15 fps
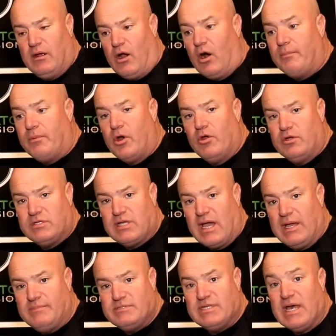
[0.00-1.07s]
Our
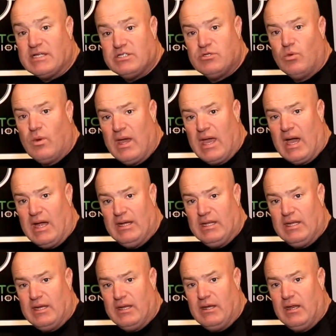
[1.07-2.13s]
prototypes, that's the way I
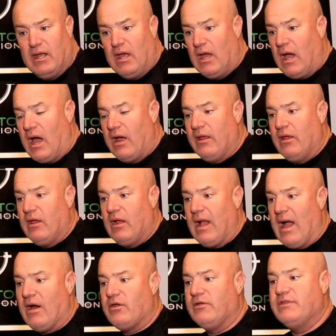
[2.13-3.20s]
did it.
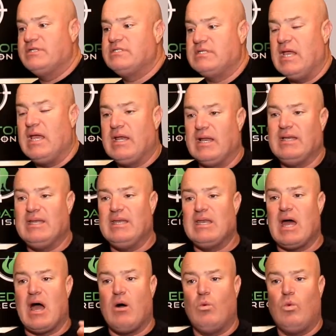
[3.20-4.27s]
Out on the stand, I did
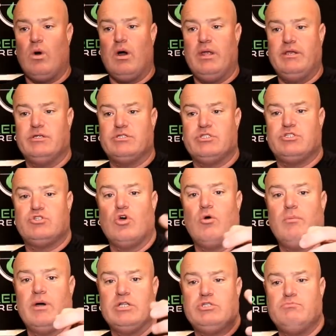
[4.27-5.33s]
not want so
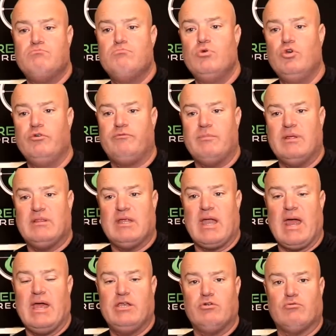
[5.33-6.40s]
much movement that I
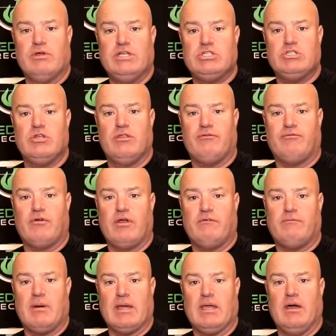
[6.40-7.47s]
had to reach to the front
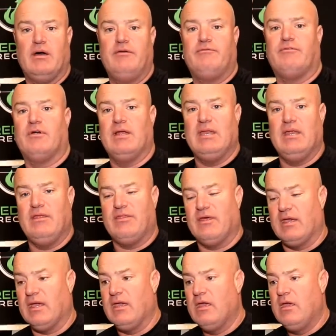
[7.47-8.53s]
of my gun for anything.